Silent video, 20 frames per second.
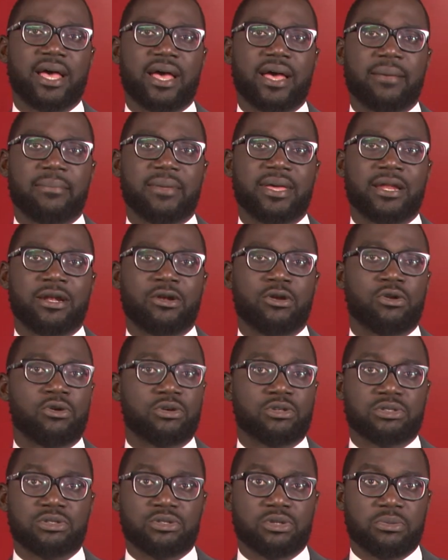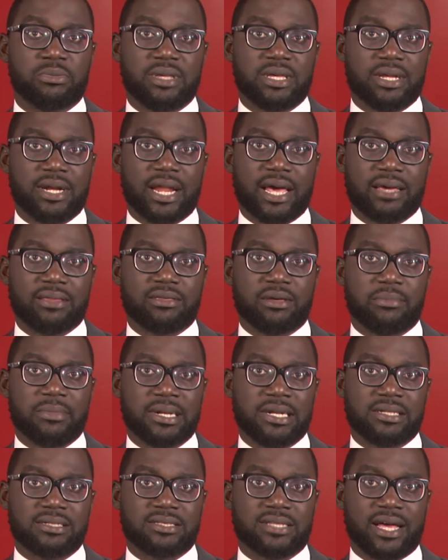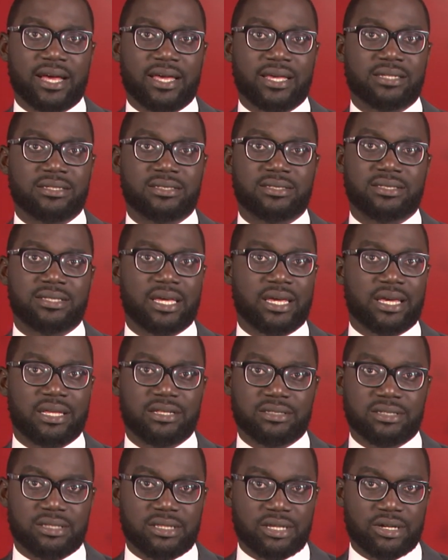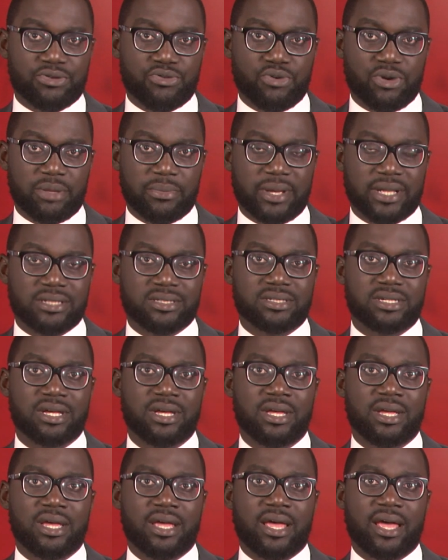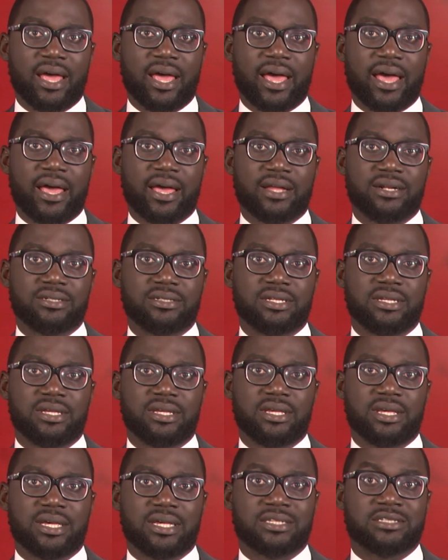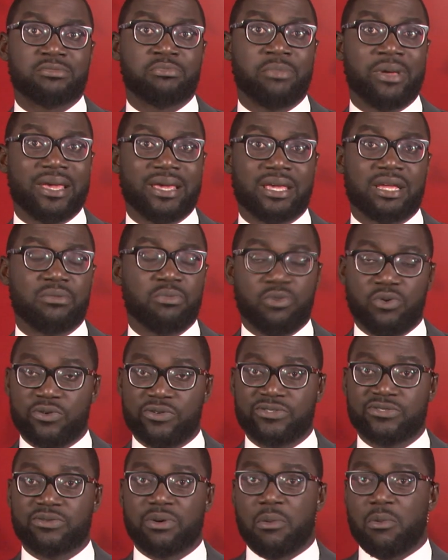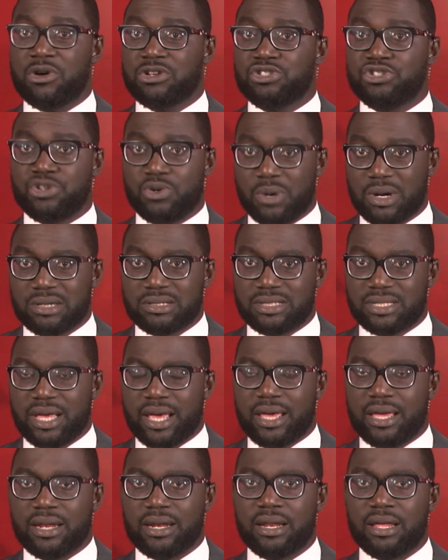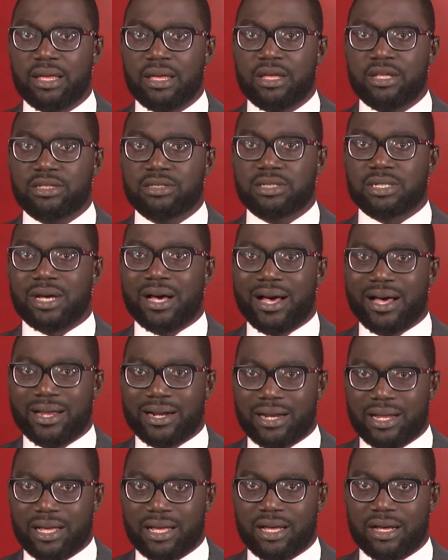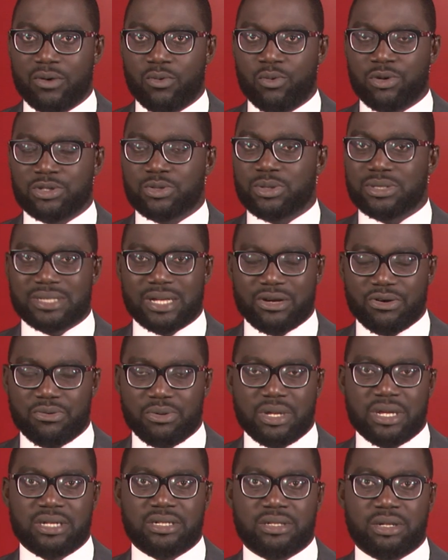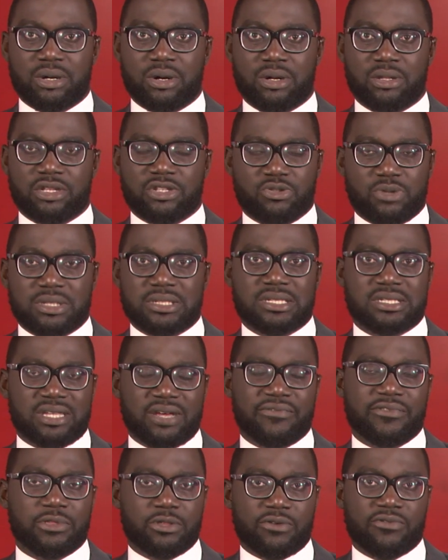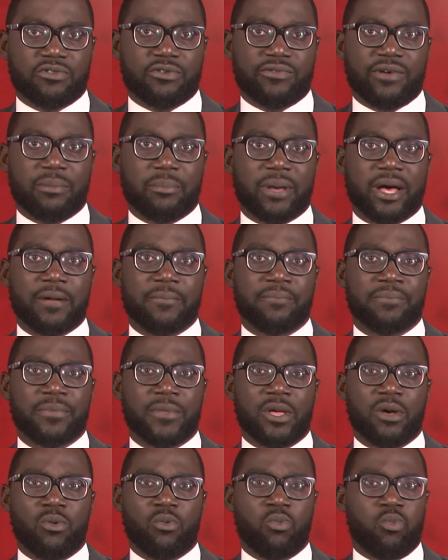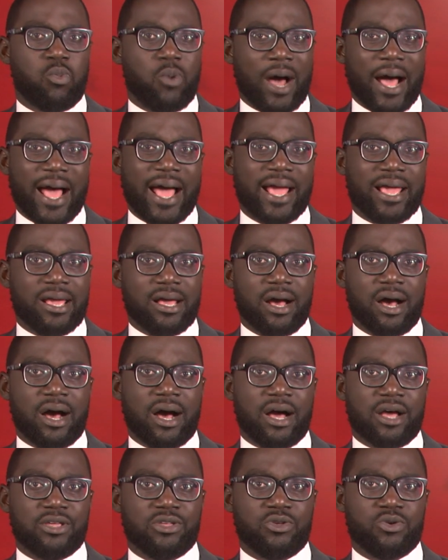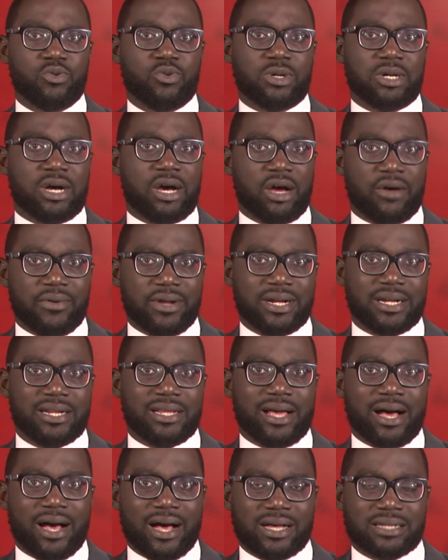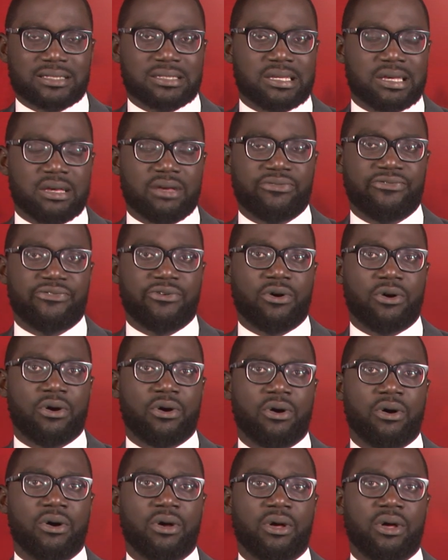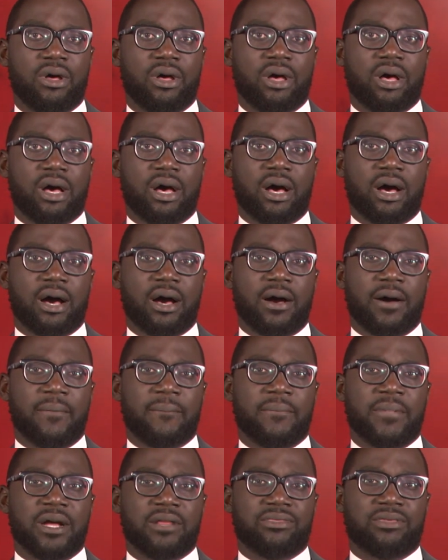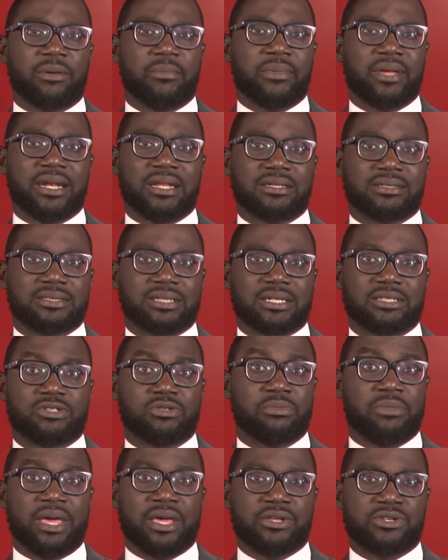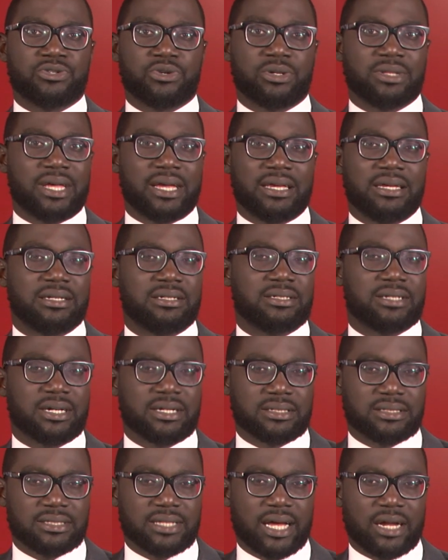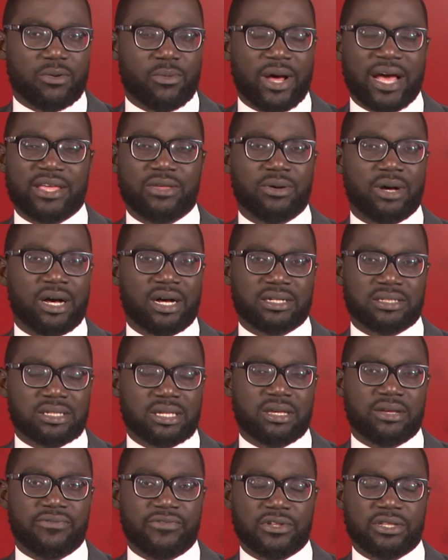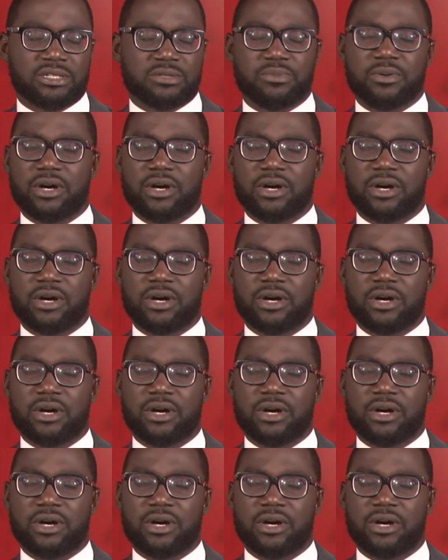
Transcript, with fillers: It looks to me like the minister is sticking to the agreement and he is making moves, from what you are saying, to honor what was agreed on the 27th of November. Why are you currently asking for the minister to make sure that he does that? Why are you asking for this